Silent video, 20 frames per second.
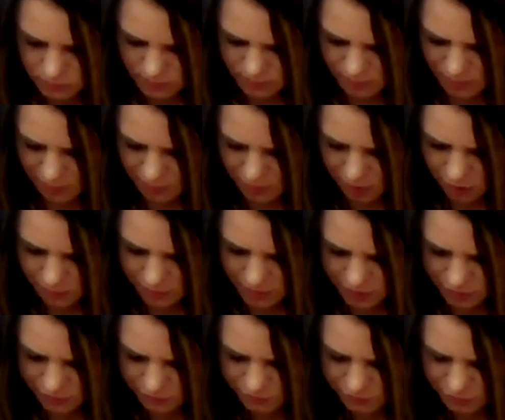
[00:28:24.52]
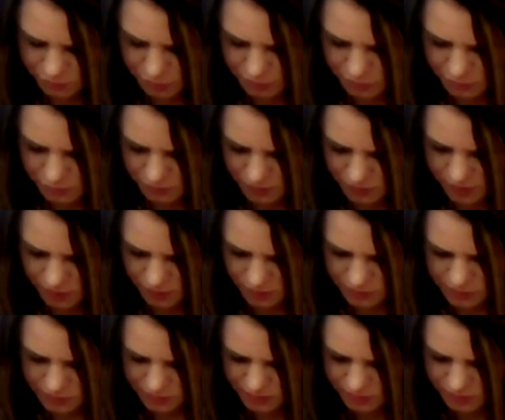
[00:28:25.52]
My mom made a few of
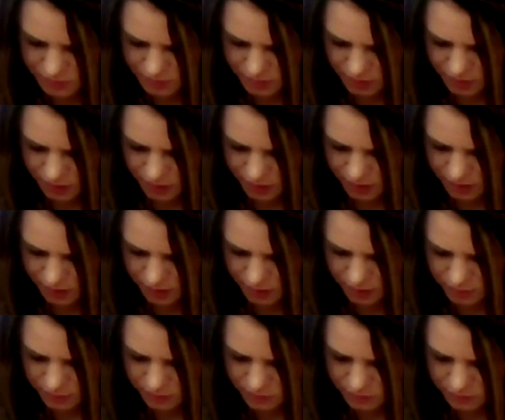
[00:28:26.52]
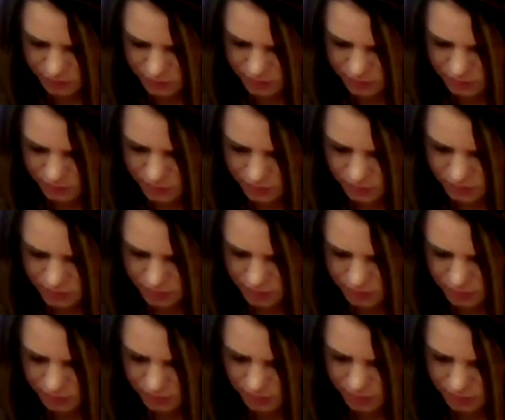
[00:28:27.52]
these, and
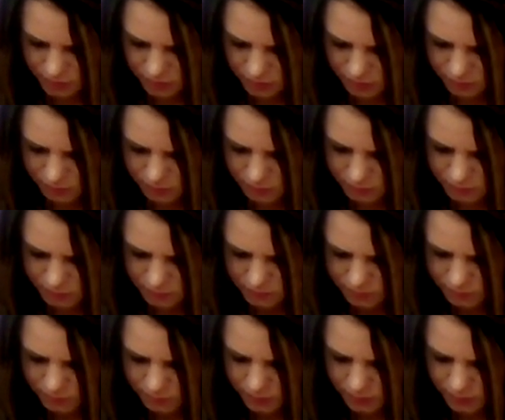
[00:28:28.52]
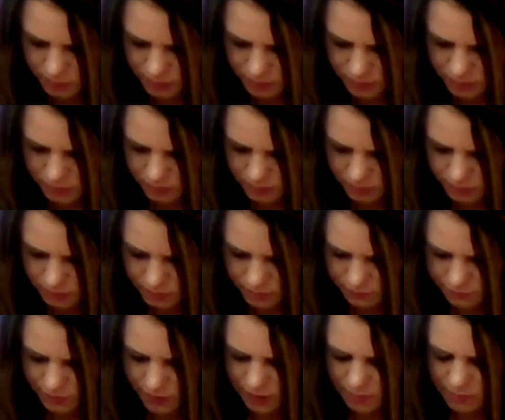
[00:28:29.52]
you know,
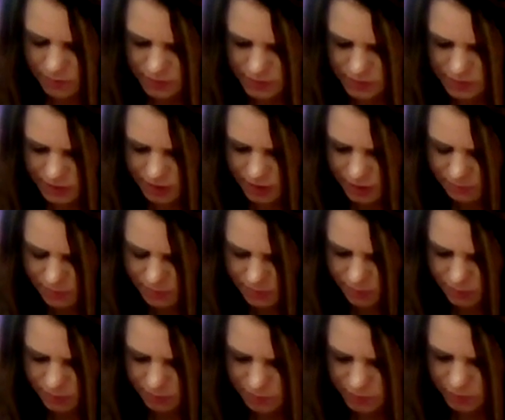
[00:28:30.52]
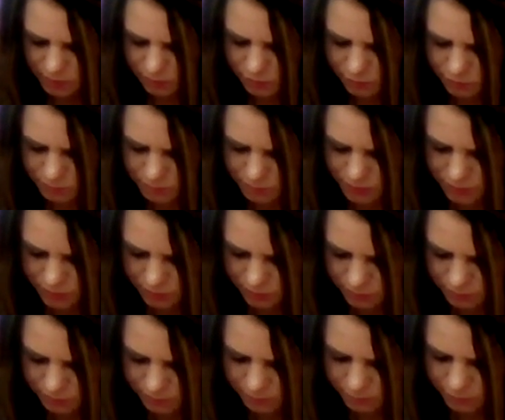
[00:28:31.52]
family's keeping them,
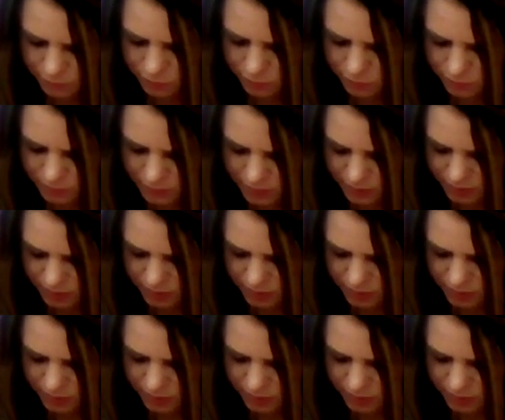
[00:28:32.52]
for